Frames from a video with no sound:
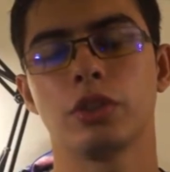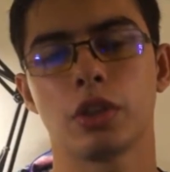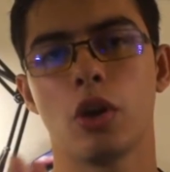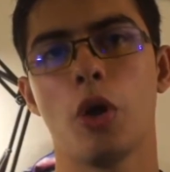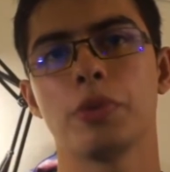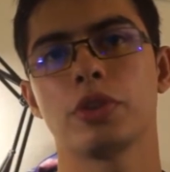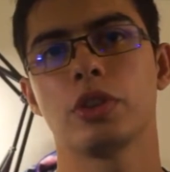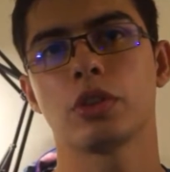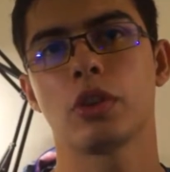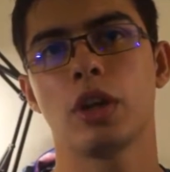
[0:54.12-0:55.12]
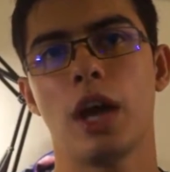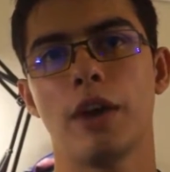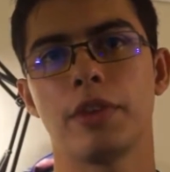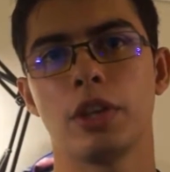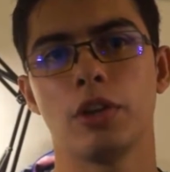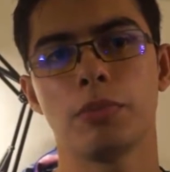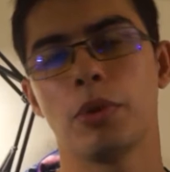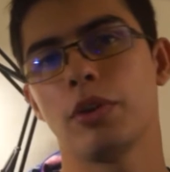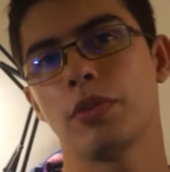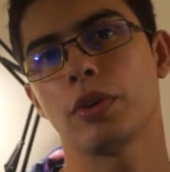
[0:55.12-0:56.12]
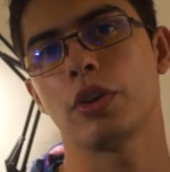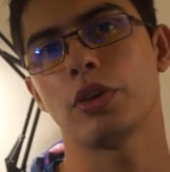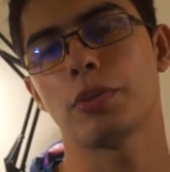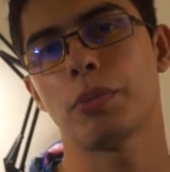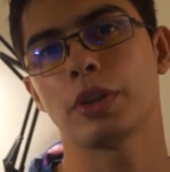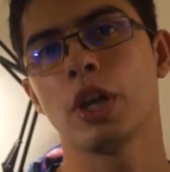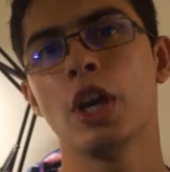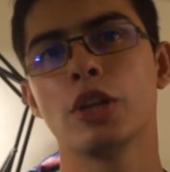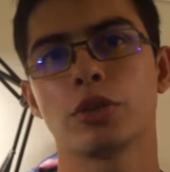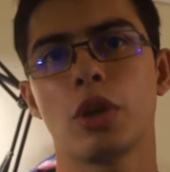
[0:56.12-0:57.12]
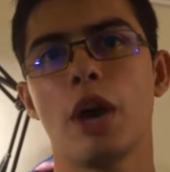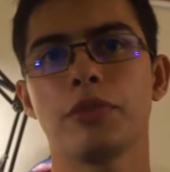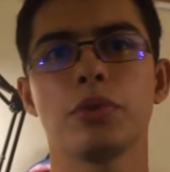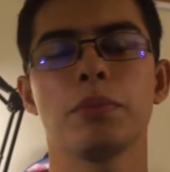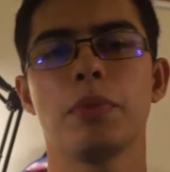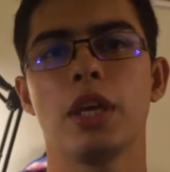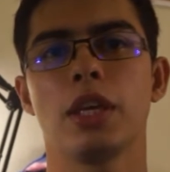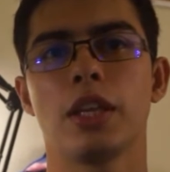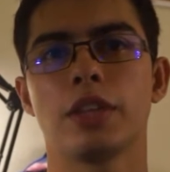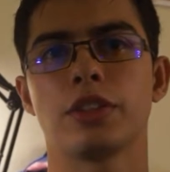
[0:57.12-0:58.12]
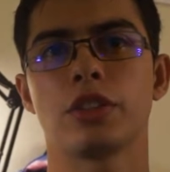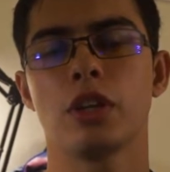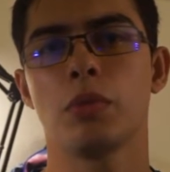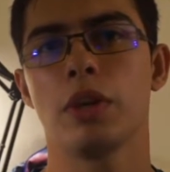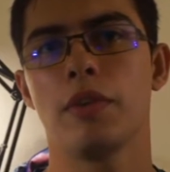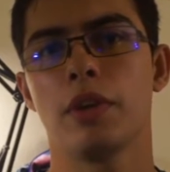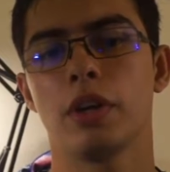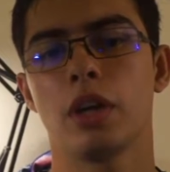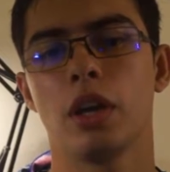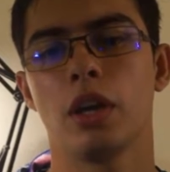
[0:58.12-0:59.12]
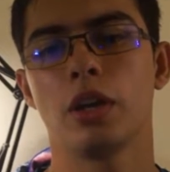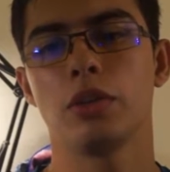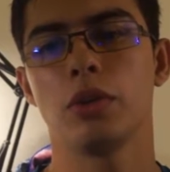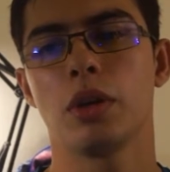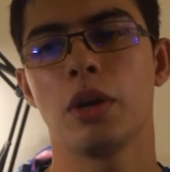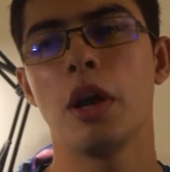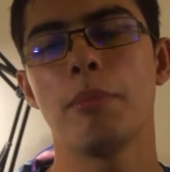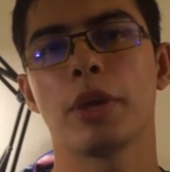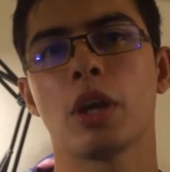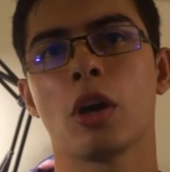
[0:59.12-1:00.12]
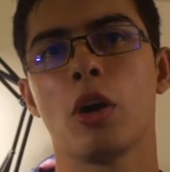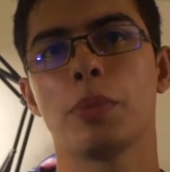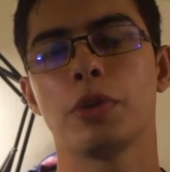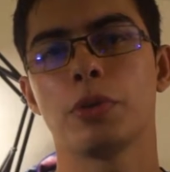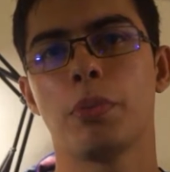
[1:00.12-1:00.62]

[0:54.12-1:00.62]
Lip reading: You're obviously not going to have enough money for the other part. So you have to make that trade whenever you are picking up your